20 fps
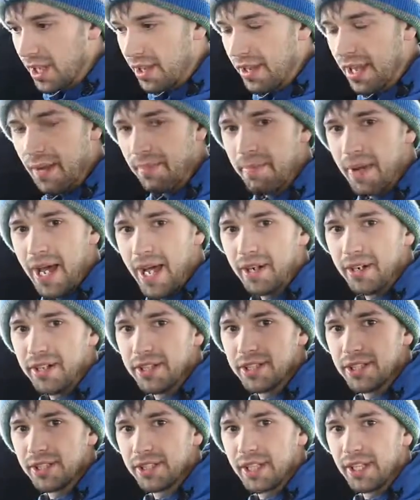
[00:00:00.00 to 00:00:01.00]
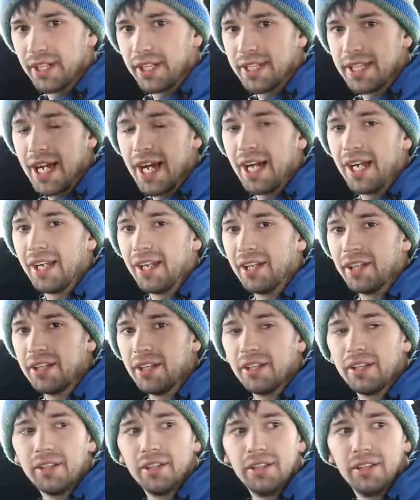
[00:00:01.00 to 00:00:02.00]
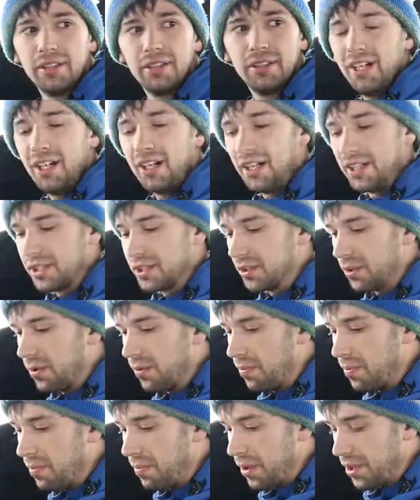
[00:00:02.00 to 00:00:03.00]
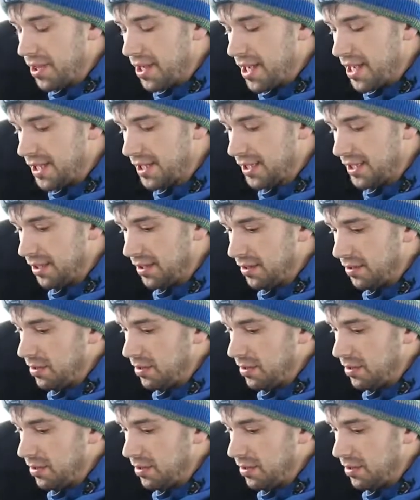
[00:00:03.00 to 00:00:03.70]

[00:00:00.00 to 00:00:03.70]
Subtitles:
that battery's just gonna die on you. So with this,